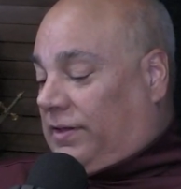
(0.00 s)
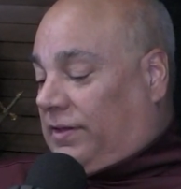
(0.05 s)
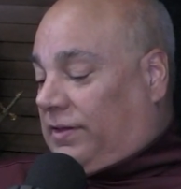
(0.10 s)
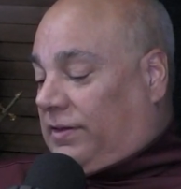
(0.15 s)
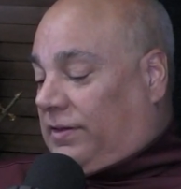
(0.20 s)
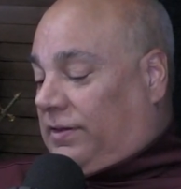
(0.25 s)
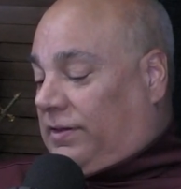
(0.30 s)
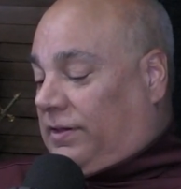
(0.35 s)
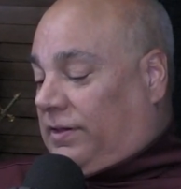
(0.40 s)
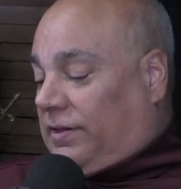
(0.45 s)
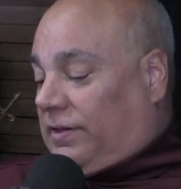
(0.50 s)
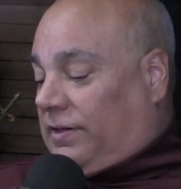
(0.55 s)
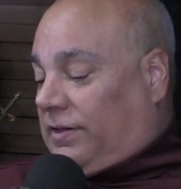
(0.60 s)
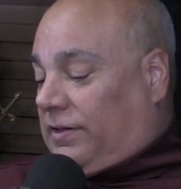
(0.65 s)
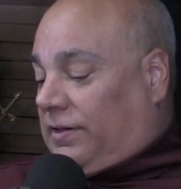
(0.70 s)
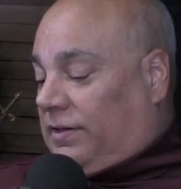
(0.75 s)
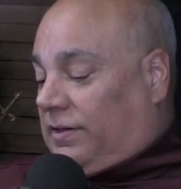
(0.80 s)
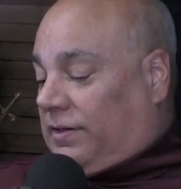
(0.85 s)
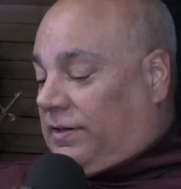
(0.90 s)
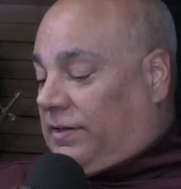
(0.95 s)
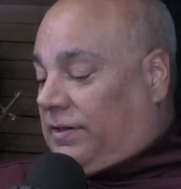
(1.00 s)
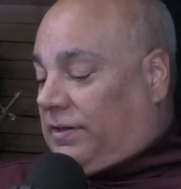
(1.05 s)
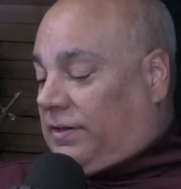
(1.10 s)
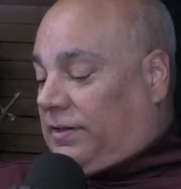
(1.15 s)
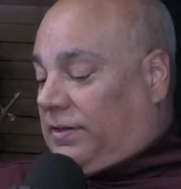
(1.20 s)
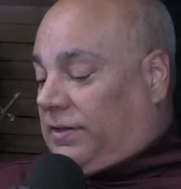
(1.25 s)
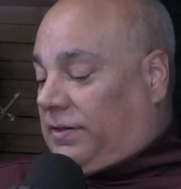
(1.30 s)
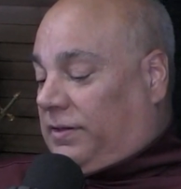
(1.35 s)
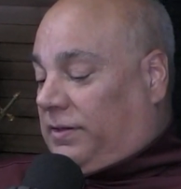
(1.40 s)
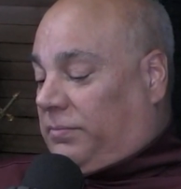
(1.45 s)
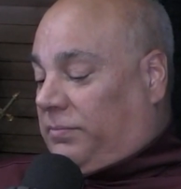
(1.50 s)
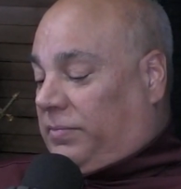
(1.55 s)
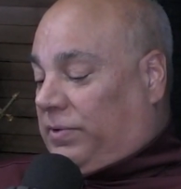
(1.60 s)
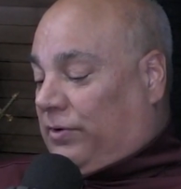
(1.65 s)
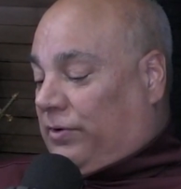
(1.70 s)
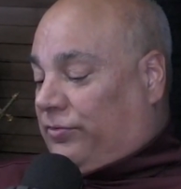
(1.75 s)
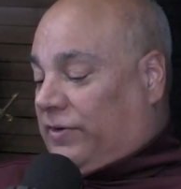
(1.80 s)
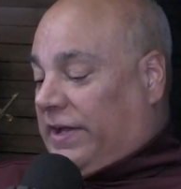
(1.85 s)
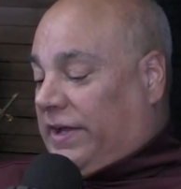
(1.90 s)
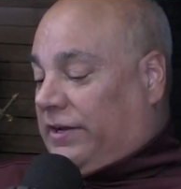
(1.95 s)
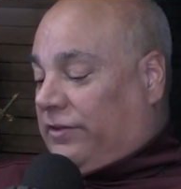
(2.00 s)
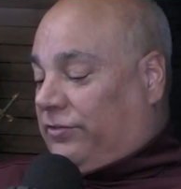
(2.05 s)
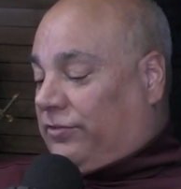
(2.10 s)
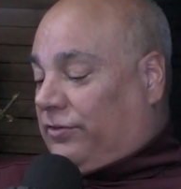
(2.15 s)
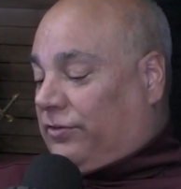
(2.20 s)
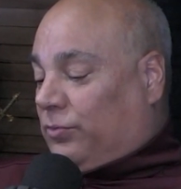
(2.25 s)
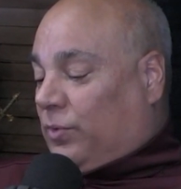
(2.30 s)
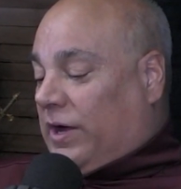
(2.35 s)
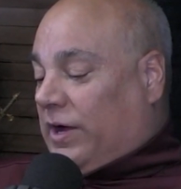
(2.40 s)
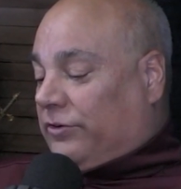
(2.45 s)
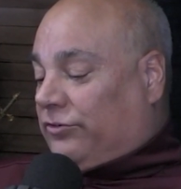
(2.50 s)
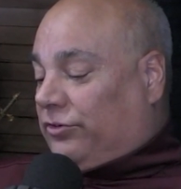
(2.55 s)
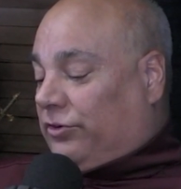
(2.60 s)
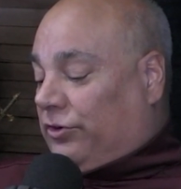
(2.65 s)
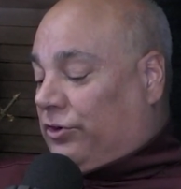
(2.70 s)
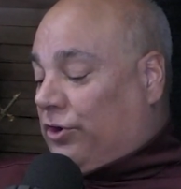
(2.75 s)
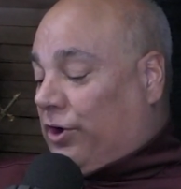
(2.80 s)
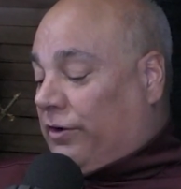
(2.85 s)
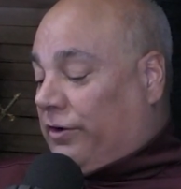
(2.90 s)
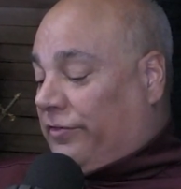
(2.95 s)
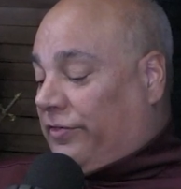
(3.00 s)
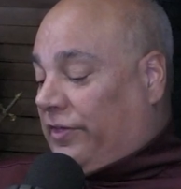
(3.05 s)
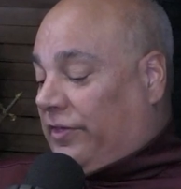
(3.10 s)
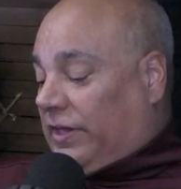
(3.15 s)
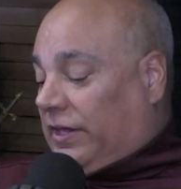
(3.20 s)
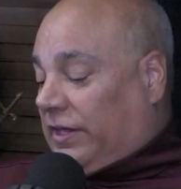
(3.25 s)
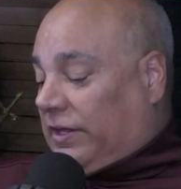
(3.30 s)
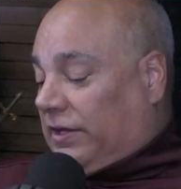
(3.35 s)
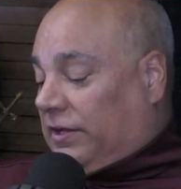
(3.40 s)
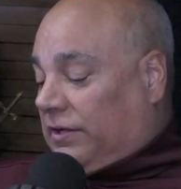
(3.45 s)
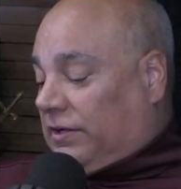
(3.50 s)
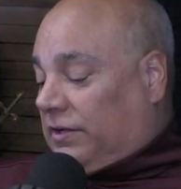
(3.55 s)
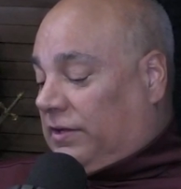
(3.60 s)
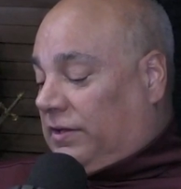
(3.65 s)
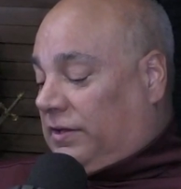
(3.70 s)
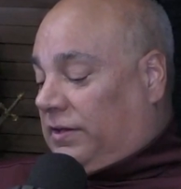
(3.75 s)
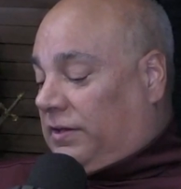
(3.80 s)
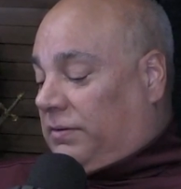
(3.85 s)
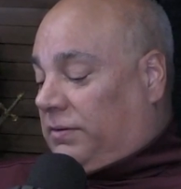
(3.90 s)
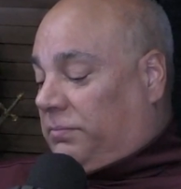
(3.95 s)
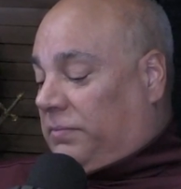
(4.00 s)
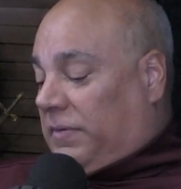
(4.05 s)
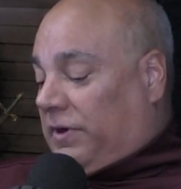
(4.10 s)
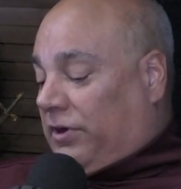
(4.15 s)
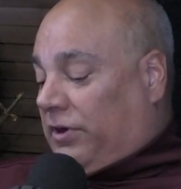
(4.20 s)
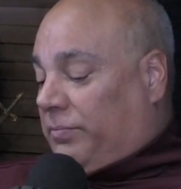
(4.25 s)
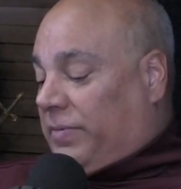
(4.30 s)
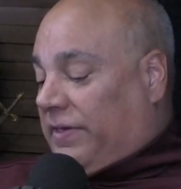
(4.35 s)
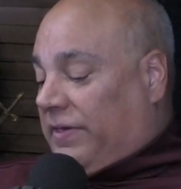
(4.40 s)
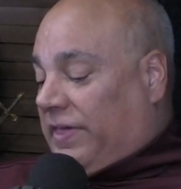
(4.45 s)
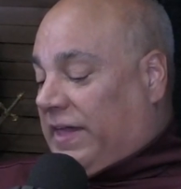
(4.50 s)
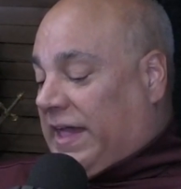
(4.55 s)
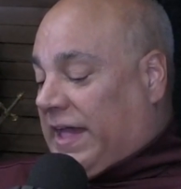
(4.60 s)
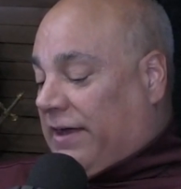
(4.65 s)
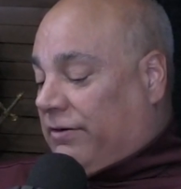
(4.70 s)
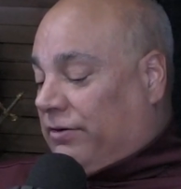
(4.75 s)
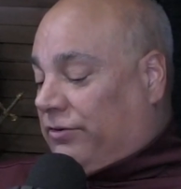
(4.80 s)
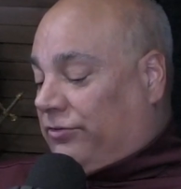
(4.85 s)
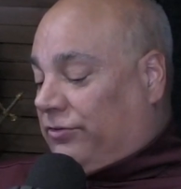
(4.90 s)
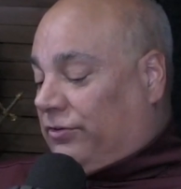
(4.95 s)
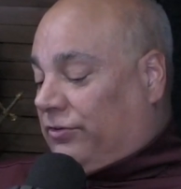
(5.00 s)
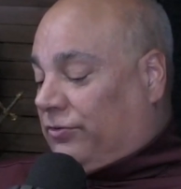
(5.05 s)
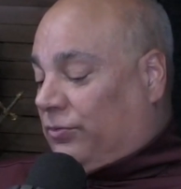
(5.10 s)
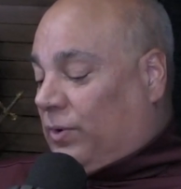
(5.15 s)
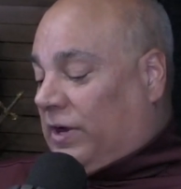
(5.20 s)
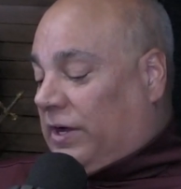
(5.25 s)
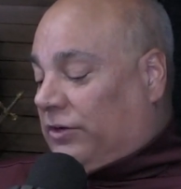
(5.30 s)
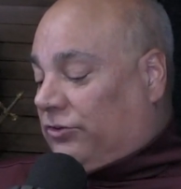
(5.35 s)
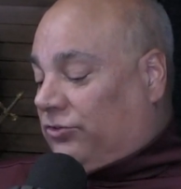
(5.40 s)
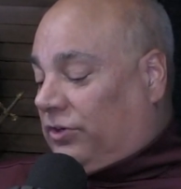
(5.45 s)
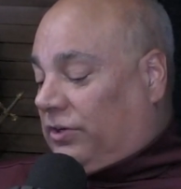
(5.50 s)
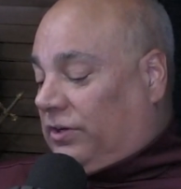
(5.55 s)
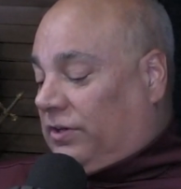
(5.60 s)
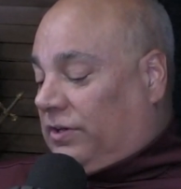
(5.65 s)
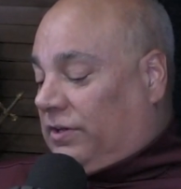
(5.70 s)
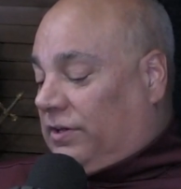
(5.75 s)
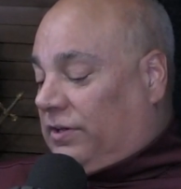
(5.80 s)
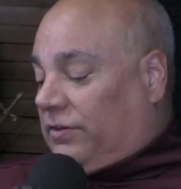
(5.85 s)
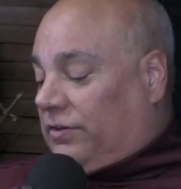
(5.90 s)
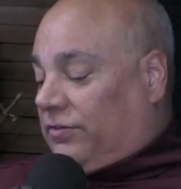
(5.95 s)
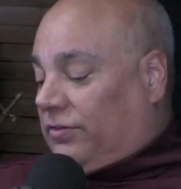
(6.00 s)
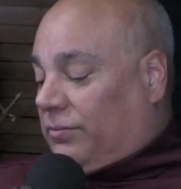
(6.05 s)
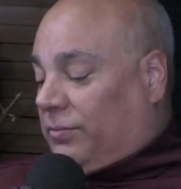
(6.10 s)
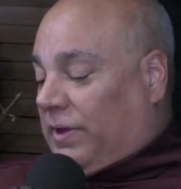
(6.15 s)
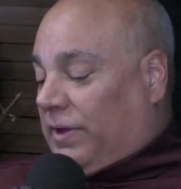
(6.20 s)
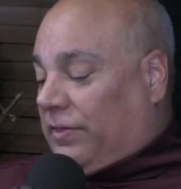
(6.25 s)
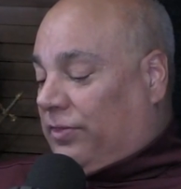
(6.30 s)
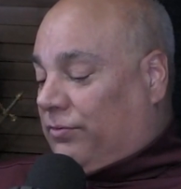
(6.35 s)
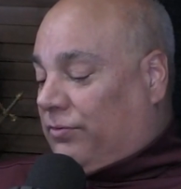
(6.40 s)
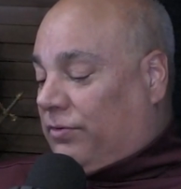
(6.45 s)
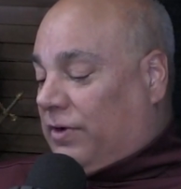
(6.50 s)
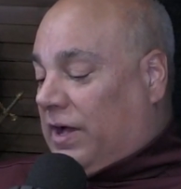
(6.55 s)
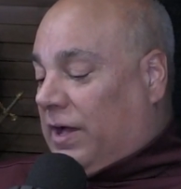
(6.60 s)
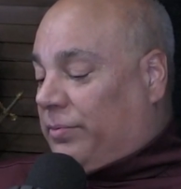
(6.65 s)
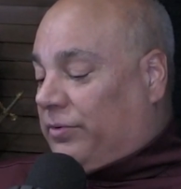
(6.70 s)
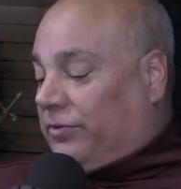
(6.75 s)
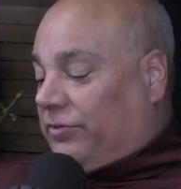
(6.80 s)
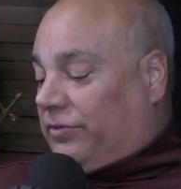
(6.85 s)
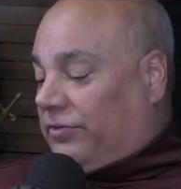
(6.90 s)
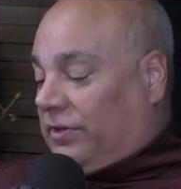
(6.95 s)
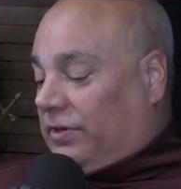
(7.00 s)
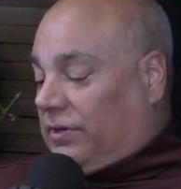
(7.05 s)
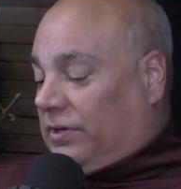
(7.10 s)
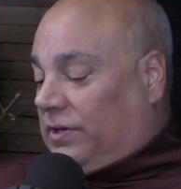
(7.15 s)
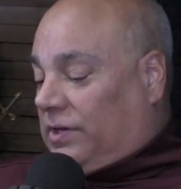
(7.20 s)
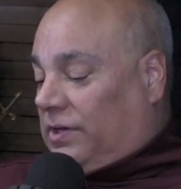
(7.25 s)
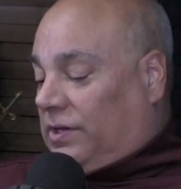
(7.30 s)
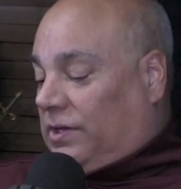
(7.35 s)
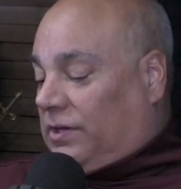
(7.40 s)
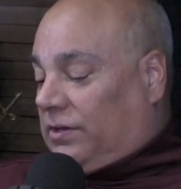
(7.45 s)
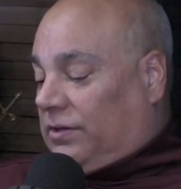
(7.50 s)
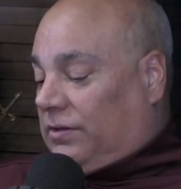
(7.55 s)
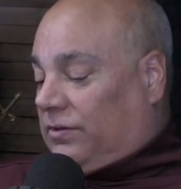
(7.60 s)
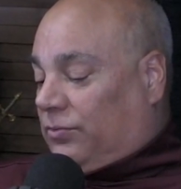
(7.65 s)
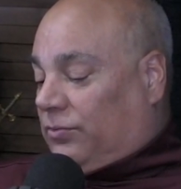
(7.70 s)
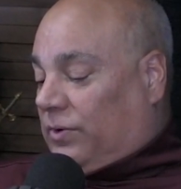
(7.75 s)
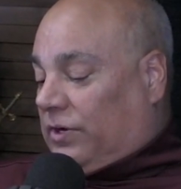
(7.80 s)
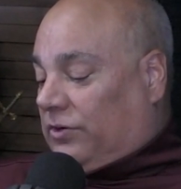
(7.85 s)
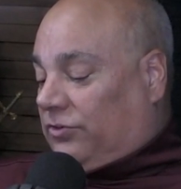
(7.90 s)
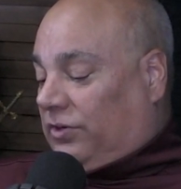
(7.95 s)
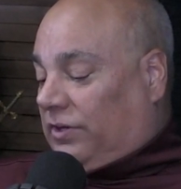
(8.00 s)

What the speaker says: D. Hilvritis is watching, Dorothy Hill, Mary Beth Harris is watching, Samantha Robinson is watching,